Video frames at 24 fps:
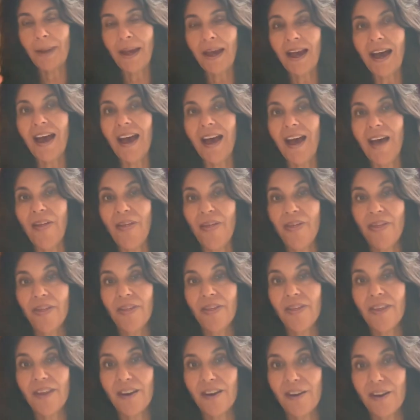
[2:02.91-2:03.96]
path
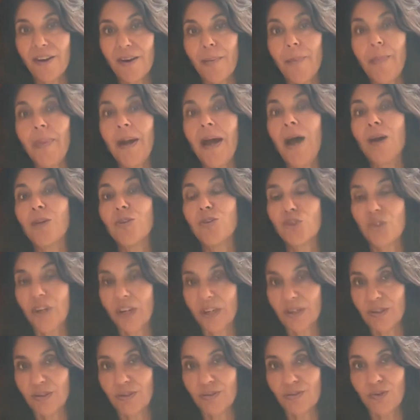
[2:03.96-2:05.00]
that are about
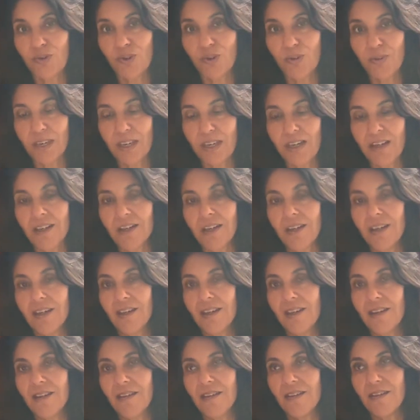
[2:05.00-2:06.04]
transforming
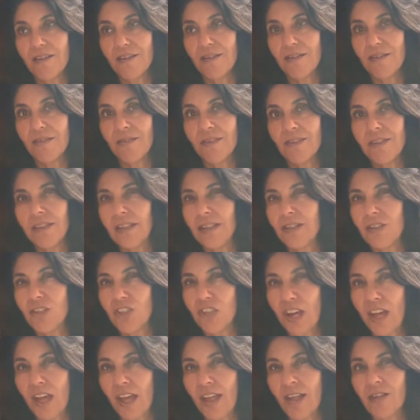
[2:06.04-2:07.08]
those very
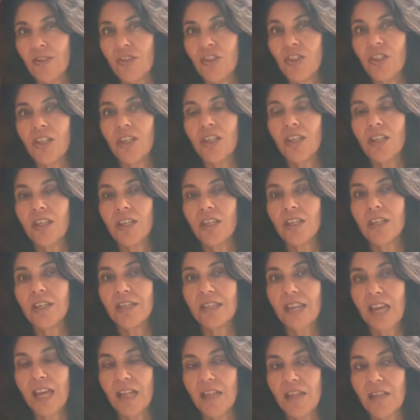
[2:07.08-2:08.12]
challenging,
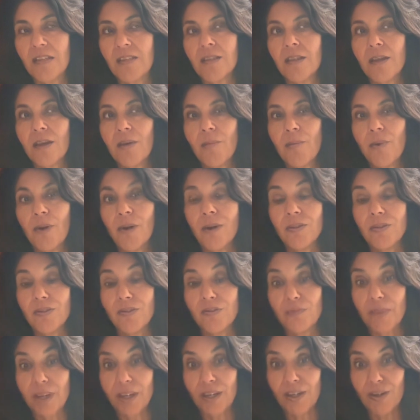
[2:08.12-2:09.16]
intense parts of
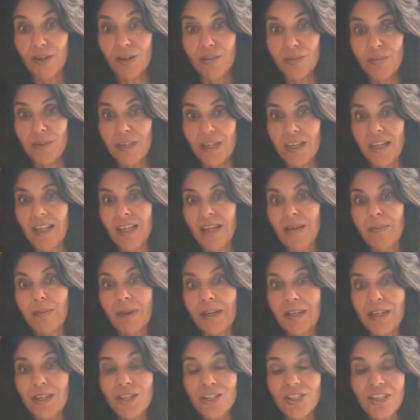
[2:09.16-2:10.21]
my own being, my
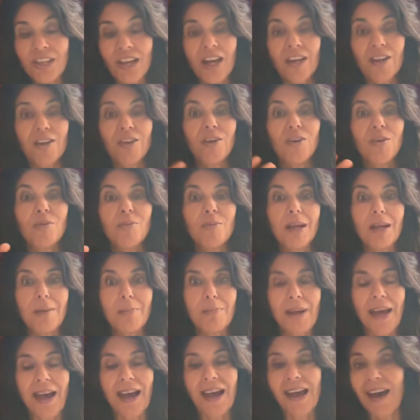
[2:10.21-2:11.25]
shadow, my
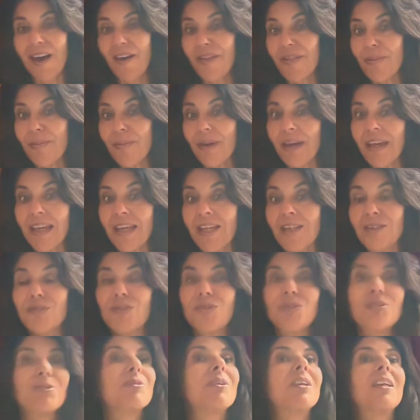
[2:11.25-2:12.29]
path, my
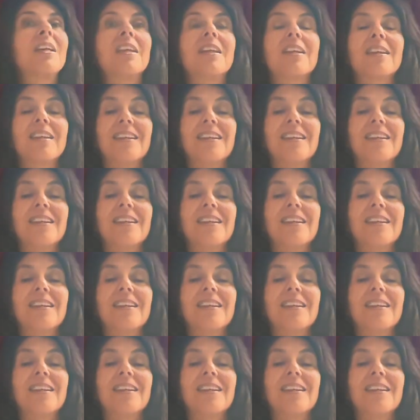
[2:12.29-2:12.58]
history,